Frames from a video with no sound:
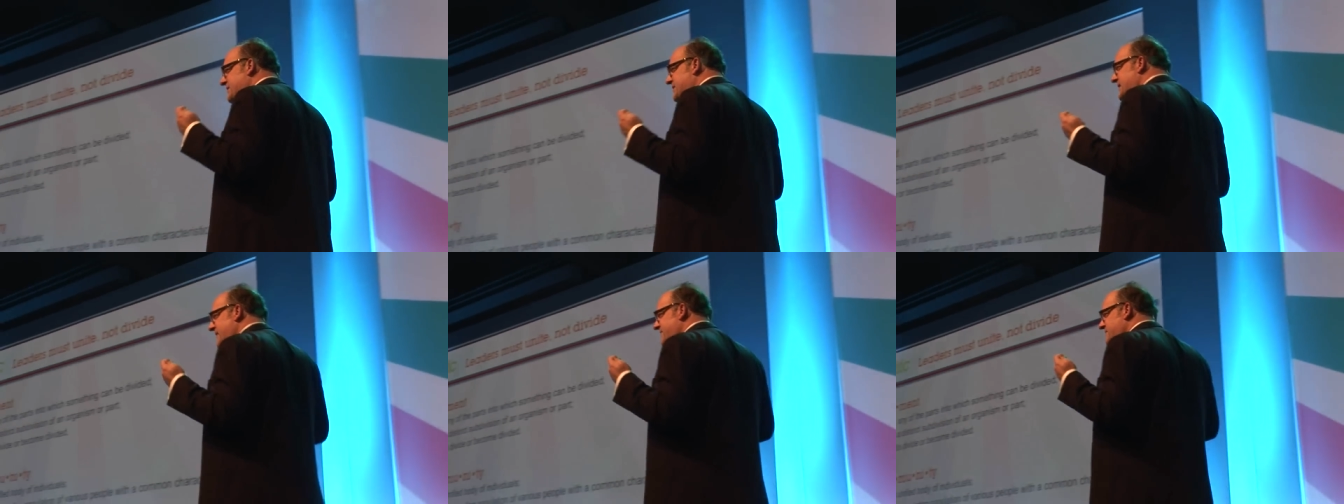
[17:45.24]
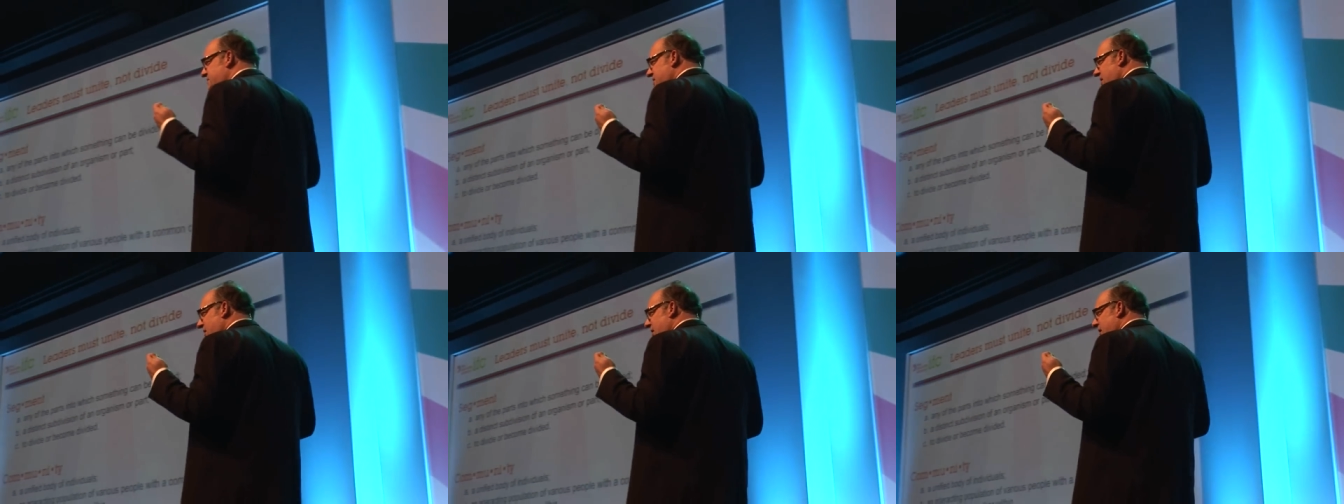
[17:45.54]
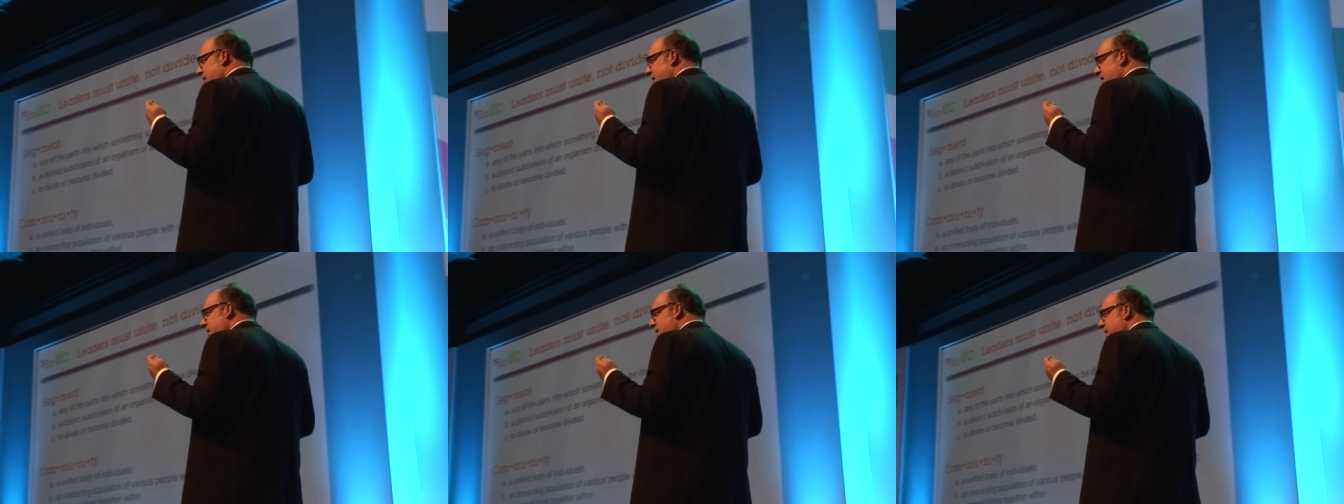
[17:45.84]
that they've
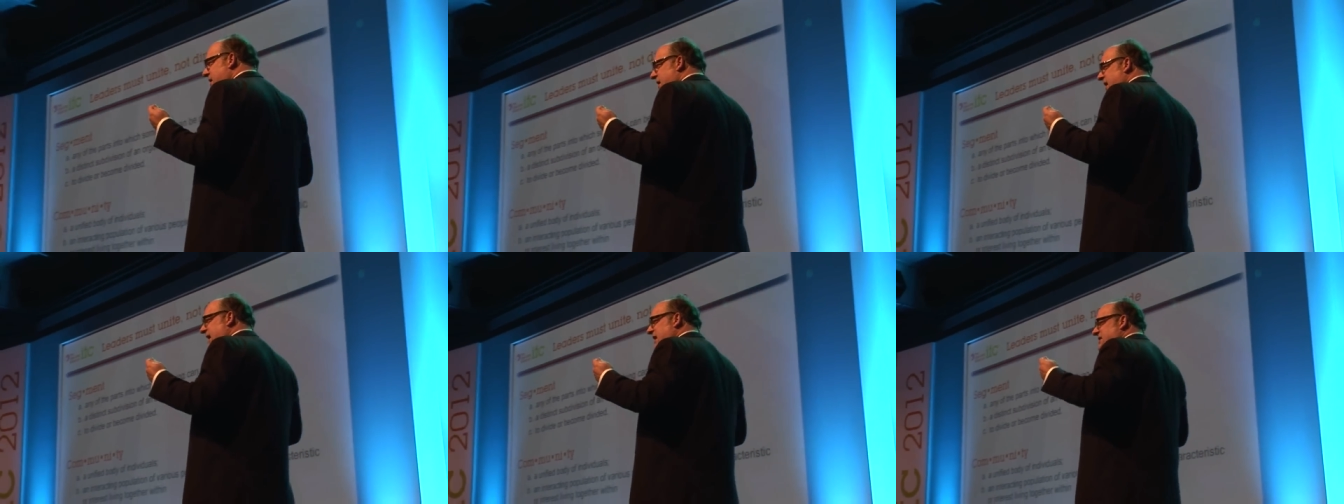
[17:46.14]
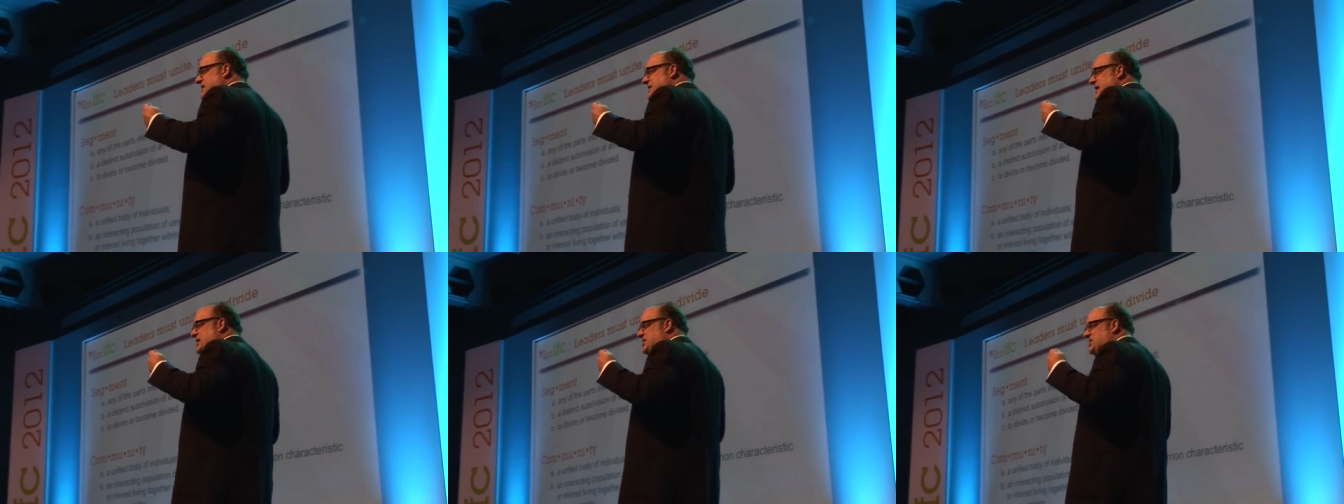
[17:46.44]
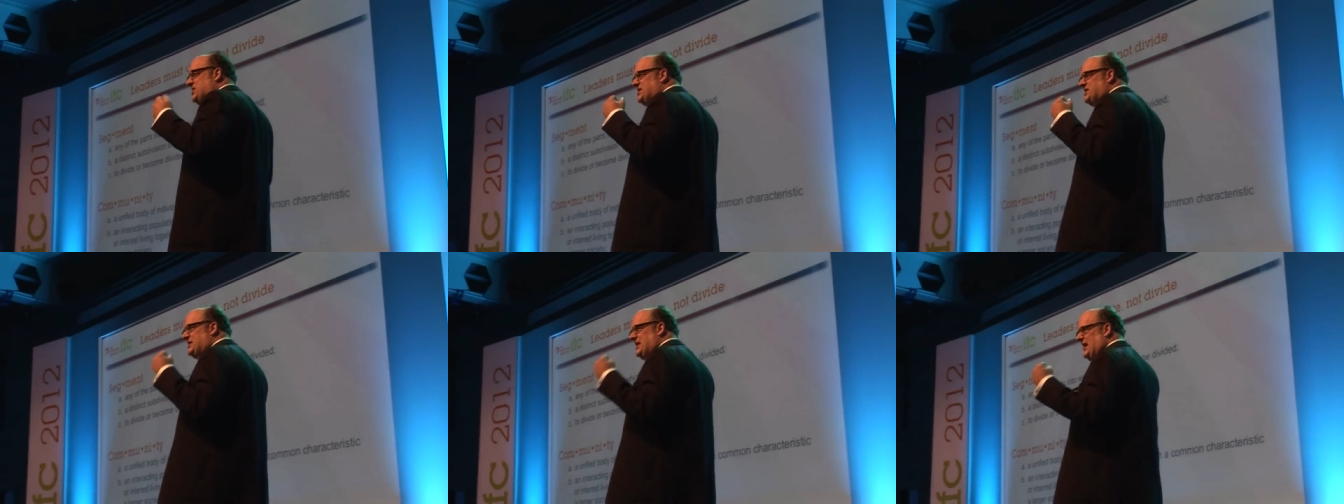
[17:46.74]
done is they
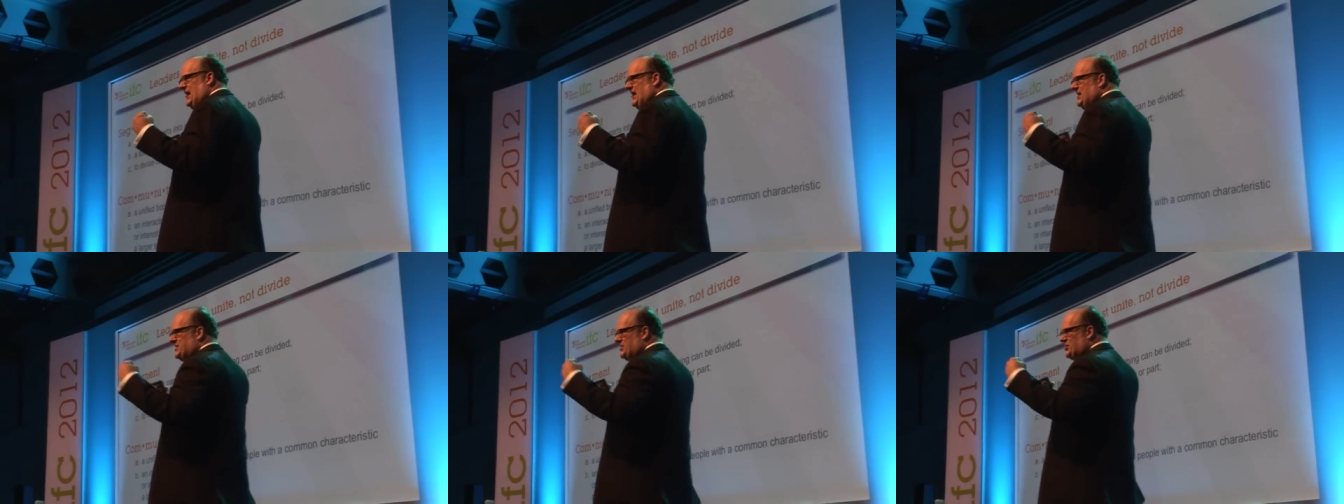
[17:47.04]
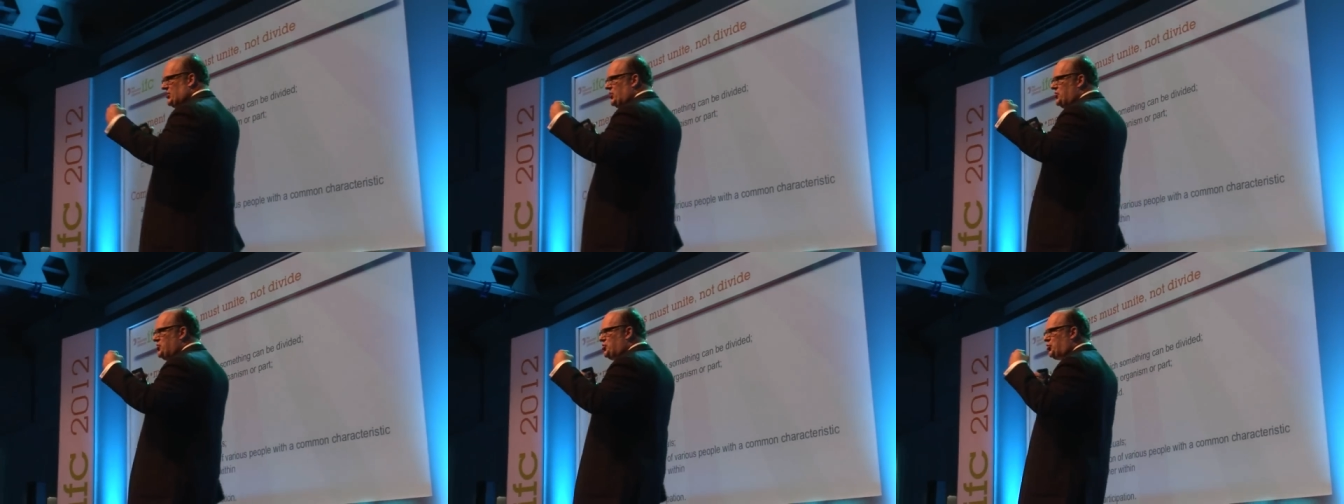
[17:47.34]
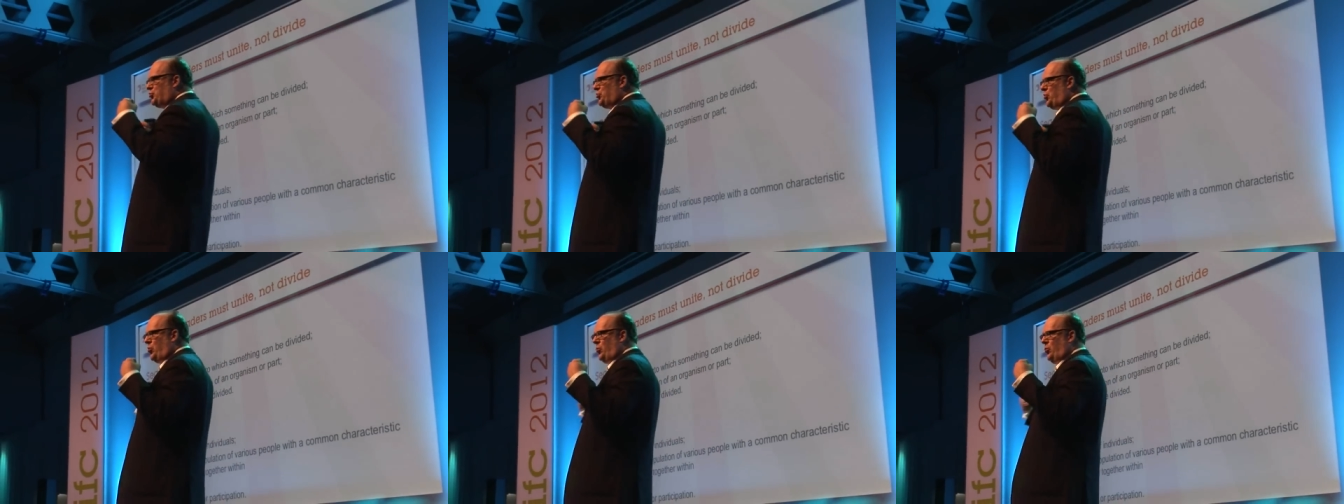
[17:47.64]
seized
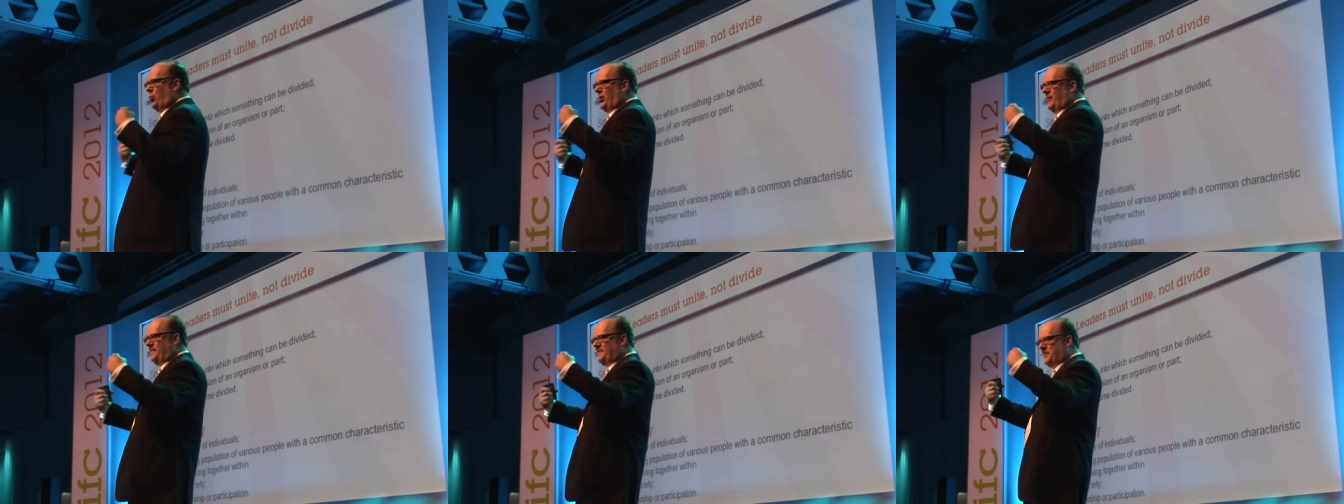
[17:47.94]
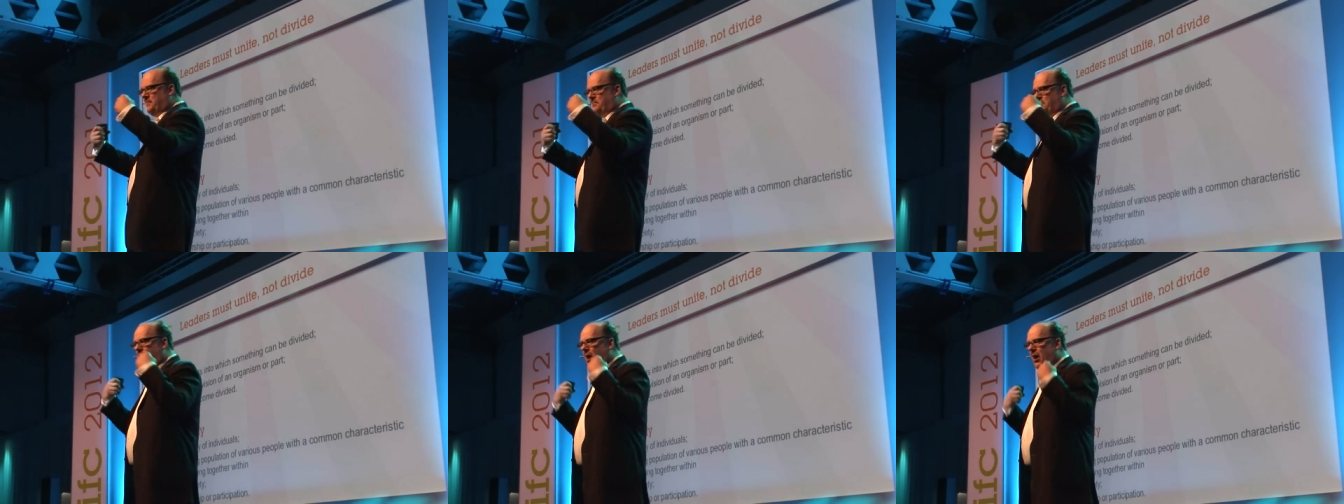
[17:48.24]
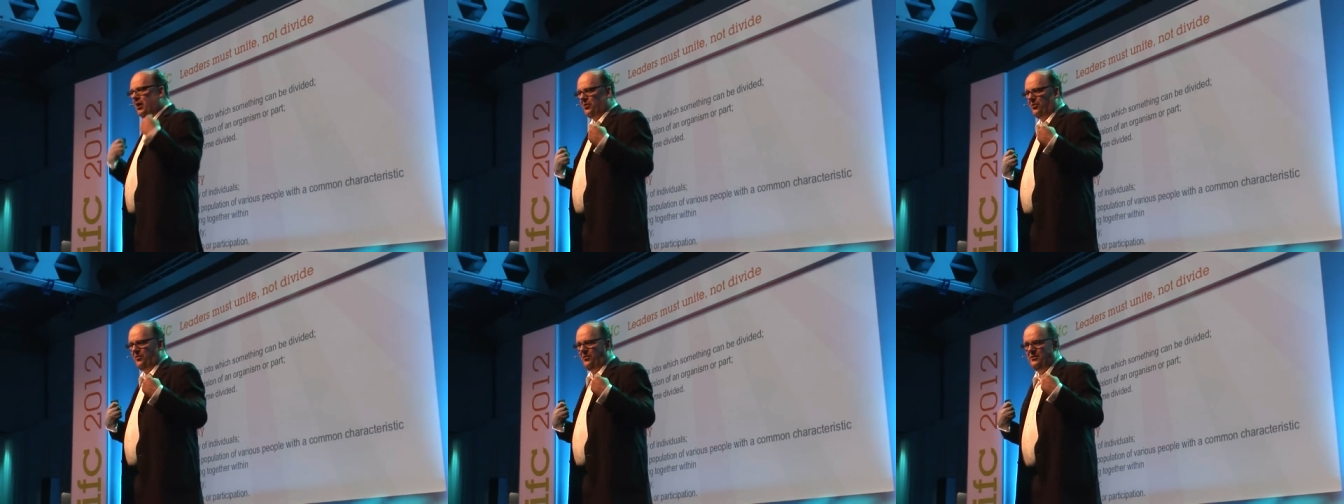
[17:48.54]
control of the
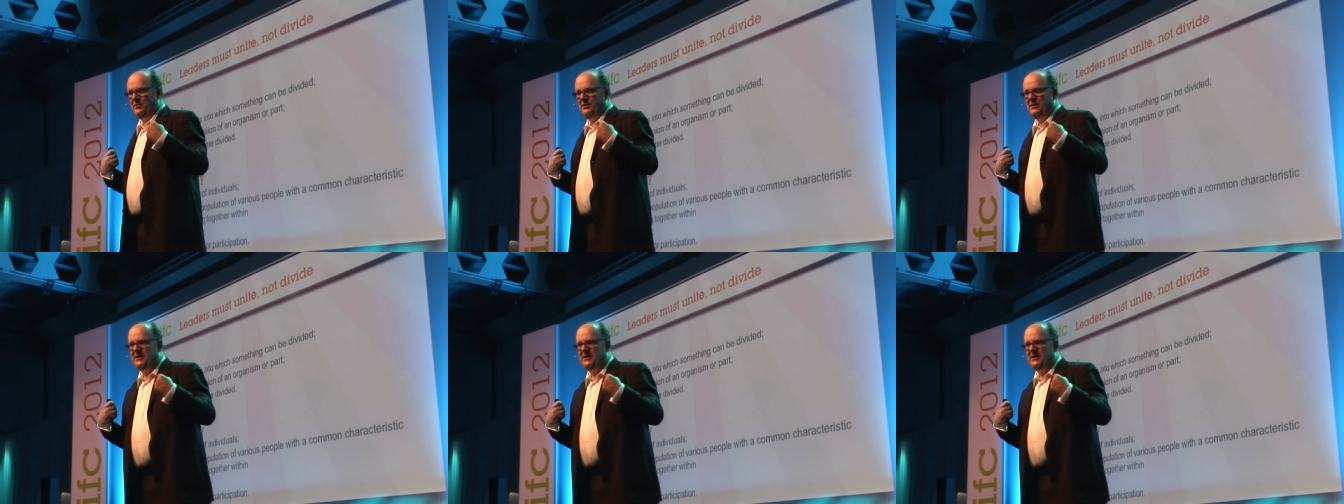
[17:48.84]
model.